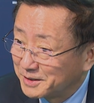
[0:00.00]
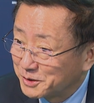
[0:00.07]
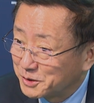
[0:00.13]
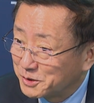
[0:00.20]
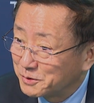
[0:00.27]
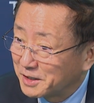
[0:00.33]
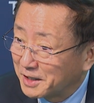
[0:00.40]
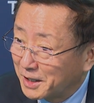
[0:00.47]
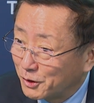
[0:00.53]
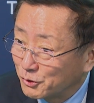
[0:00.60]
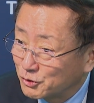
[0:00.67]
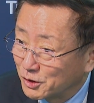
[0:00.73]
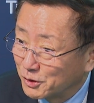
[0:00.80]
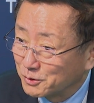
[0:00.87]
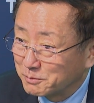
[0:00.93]
to the
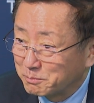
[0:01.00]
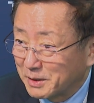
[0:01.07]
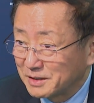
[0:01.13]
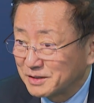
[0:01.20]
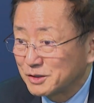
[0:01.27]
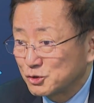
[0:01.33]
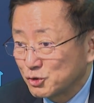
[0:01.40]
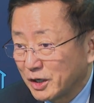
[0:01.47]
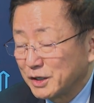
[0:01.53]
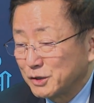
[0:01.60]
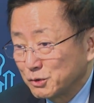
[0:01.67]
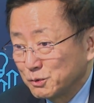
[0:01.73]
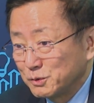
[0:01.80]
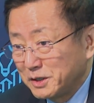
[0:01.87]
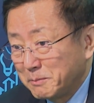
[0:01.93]
household, but try
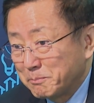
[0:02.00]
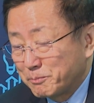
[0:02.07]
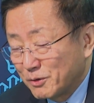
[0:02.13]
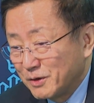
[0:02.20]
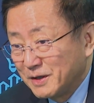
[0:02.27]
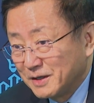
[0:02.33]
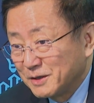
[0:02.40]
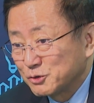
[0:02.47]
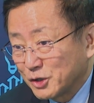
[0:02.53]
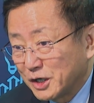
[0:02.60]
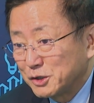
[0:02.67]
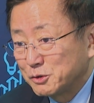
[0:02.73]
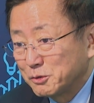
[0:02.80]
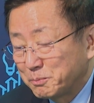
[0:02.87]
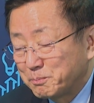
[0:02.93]

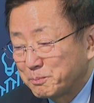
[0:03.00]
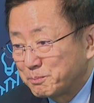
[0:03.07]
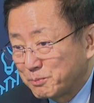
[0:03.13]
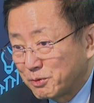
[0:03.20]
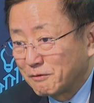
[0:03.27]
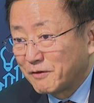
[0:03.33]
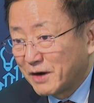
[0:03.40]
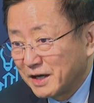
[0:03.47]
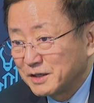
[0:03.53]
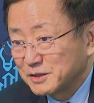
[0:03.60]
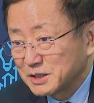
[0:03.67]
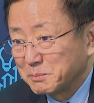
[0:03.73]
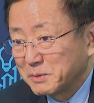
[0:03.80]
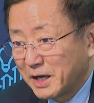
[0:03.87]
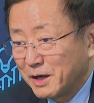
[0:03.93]
to provide
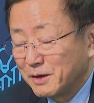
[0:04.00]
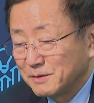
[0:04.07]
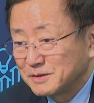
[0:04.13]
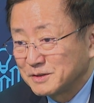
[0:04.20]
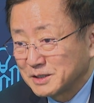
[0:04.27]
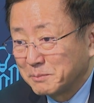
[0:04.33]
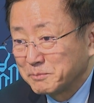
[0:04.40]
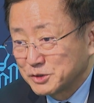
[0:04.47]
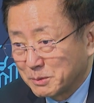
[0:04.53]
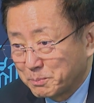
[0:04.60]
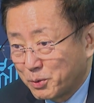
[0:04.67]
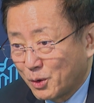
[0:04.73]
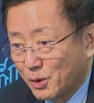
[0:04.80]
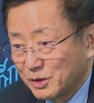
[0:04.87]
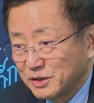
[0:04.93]
some
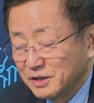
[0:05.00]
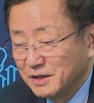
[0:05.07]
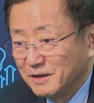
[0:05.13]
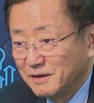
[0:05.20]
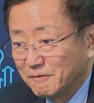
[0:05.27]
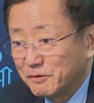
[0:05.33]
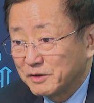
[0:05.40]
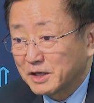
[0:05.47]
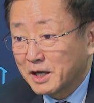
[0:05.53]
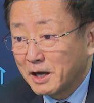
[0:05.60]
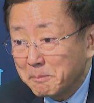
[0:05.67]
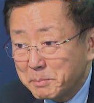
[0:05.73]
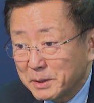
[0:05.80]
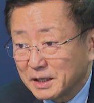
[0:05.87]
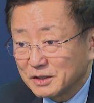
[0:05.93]
support for the
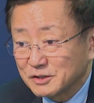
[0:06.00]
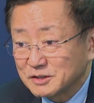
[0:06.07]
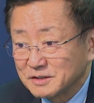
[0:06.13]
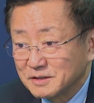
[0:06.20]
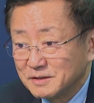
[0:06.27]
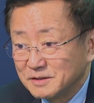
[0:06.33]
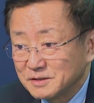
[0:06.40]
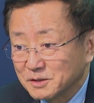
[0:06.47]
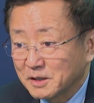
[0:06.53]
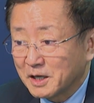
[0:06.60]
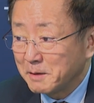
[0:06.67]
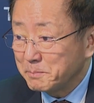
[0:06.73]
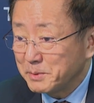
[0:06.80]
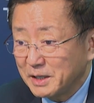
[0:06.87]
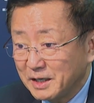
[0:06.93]
companies. So
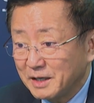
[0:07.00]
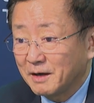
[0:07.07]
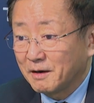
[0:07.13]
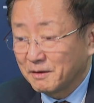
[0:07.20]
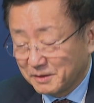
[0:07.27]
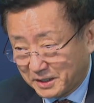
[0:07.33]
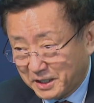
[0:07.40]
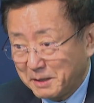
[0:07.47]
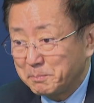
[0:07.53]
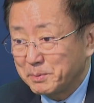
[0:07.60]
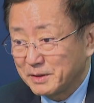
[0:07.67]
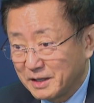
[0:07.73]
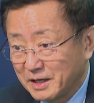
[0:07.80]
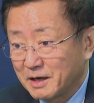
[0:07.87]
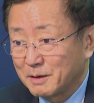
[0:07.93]
companies keep
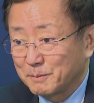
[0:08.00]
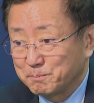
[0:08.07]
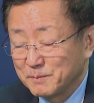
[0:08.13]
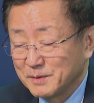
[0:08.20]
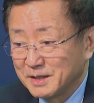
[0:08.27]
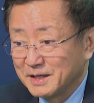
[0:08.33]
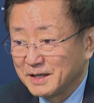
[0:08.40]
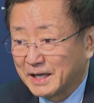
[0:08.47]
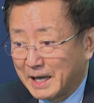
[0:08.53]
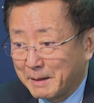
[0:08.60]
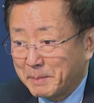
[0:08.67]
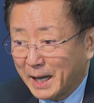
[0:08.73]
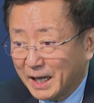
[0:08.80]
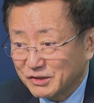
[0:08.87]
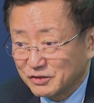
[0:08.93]
their
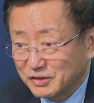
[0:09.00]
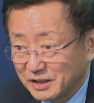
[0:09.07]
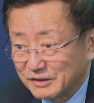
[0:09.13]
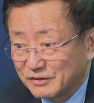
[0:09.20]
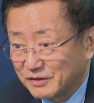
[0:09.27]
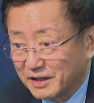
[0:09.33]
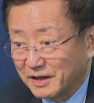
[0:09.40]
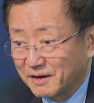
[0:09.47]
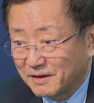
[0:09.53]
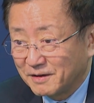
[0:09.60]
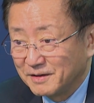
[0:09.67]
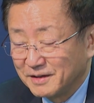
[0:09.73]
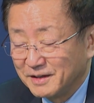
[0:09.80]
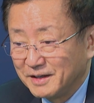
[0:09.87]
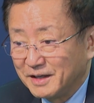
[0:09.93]
capacities there
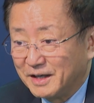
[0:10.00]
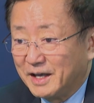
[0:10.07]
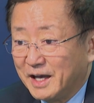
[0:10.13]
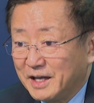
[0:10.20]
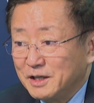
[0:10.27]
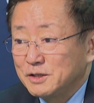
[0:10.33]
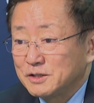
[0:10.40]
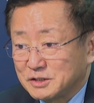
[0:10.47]
and